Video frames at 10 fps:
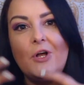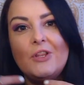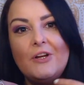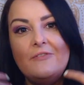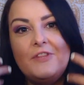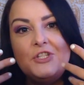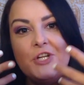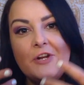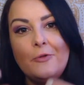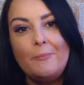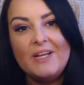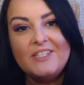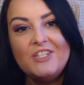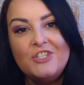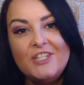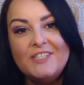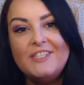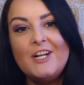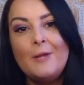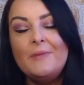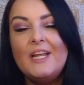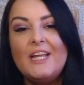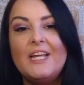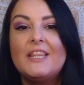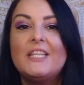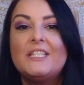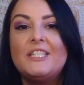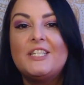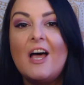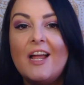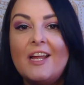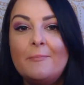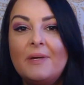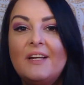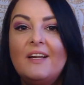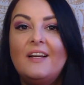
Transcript: all of the channeled messages that I'm getting at this time,